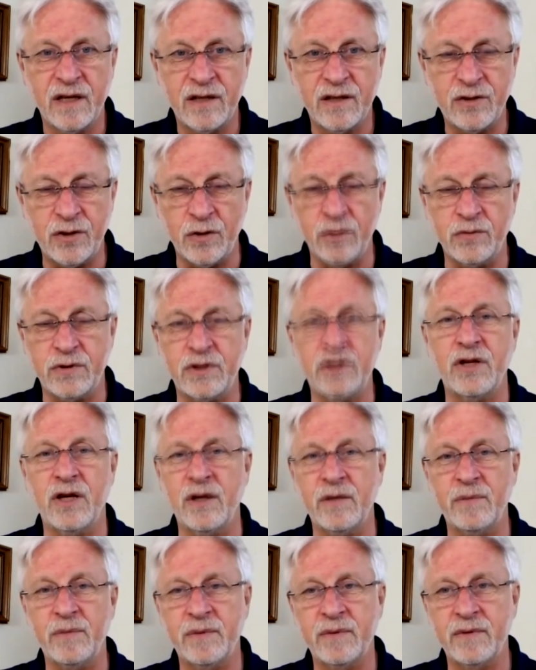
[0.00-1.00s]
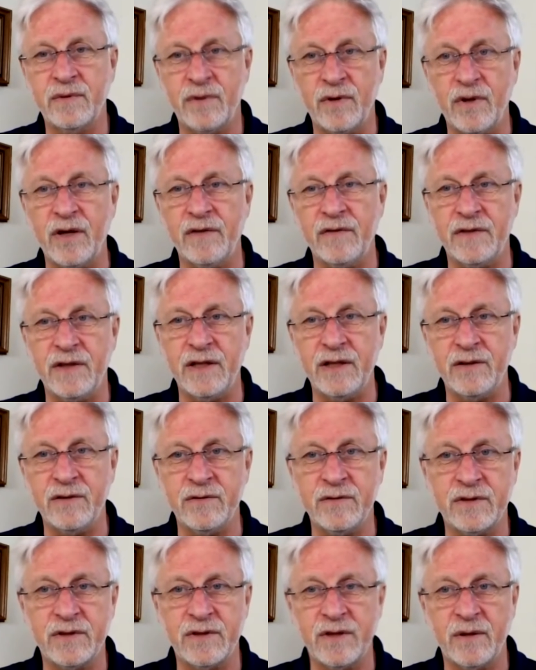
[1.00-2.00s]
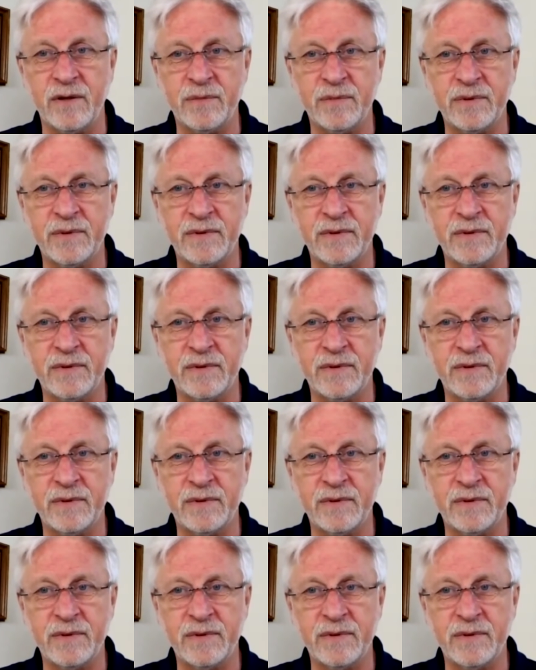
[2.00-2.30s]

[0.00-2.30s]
don't stop, or if they don't stop.